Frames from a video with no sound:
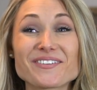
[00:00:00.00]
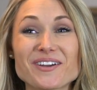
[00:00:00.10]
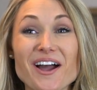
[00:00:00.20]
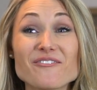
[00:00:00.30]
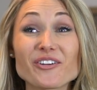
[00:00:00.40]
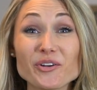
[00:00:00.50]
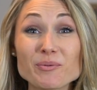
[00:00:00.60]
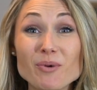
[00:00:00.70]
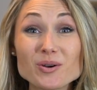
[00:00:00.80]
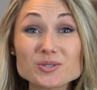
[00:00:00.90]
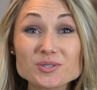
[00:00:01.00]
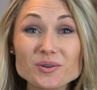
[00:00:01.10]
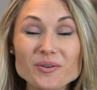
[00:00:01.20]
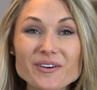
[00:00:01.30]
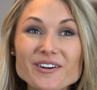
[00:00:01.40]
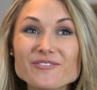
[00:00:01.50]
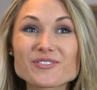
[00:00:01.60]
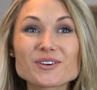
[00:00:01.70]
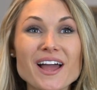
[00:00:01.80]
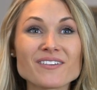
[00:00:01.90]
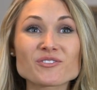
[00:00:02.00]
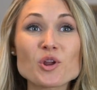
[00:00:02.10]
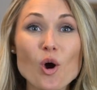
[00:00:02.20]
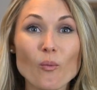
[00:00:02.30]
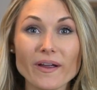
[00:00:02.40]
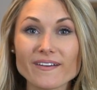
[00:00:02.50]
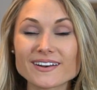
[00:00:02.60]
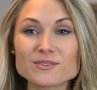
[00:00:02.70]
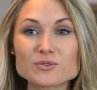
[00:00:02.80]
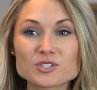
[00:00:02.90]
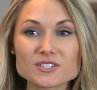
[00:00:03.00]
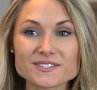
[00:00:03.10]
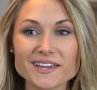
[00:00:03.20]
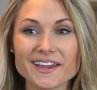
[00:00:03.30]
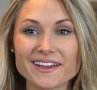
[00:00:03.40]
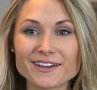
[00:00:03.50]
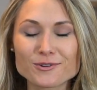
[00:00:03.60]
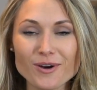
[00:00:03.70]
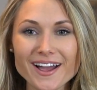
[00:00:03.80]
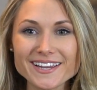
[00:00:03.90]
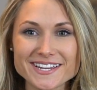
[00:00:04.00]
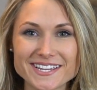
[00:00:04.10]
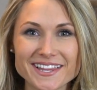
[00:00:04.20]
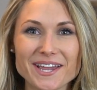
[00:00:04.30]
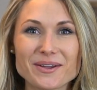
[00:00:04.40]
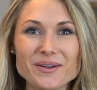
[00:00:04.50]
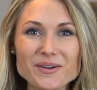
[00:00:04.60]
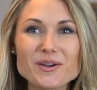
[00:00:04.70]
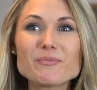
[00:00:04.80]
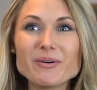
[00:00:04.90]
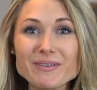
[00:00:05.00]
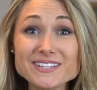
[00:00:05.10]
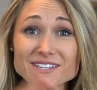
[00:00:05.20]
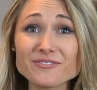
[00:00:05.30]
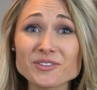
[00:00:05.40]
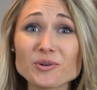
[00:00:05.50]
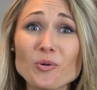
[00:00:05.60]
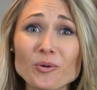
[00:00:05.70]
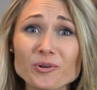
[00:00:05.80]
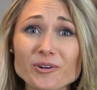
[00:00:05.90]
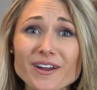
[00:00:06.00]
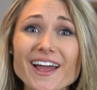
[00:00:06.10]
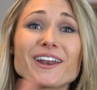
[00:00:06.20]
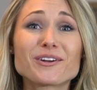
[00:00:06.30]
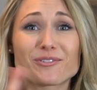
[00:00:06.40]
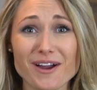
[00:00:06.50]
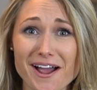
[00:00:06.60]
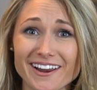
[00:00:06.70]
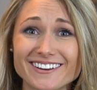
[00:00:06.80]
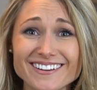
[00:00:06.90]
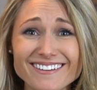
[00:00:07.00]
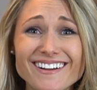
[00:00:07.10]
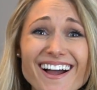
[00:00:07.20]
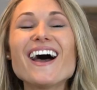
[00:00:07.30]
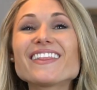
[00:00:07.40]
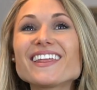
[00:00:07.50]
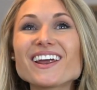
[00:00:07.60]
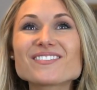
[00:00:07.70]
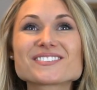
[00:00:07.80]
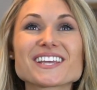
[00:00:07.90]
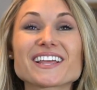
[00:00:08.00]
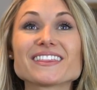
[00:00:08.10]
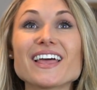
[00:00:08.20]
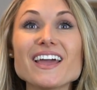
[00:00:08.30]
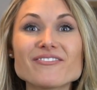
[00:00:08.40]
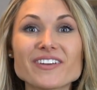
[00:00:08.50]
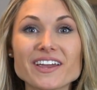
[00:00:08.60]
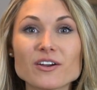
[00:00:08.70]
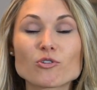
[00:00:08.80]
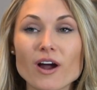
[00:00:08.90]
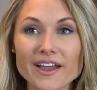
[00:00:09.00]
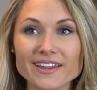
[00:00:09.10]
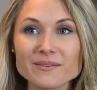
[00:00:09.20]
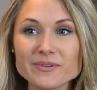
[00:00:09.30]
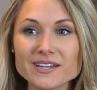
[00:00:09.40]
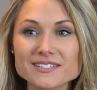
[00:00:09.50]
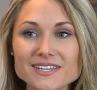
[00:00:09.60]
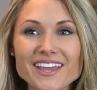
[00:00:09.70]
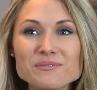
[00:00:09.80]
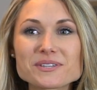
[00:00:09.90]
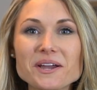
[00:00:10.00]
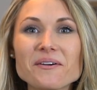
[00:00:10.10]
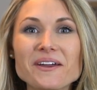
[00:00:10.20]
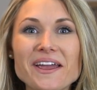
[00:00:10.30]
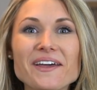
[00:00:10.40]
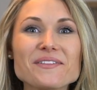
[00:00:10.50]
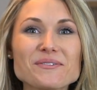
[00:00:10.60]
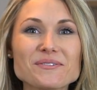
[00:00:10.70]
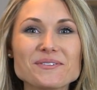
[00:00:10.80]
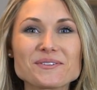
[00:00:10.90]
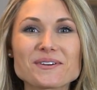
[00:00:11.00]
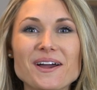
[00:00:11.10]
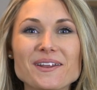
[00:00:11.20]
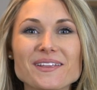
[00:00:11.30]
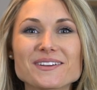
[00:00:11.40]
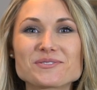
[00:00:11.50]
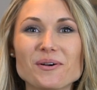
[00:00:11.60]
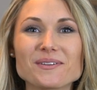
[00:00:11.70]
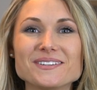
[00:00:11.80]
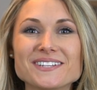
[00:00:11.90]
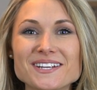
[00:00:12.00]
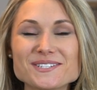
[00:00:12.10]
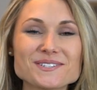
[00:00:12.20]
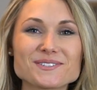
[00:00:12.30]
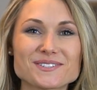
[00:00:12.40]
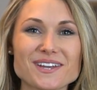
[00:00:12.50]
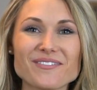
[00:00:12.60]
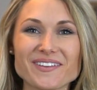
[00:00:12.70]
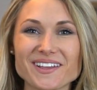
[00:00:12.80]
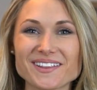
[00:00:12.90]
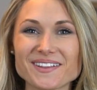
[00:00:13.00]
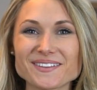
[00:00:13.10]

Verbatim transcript: got very emotional out of nowhere, and it was just like cryy, like put myself in the corner and cried. And then I was like laughing, crying, because he was like, all right, Heather, you're kind of like drawing attention to yourself. Like,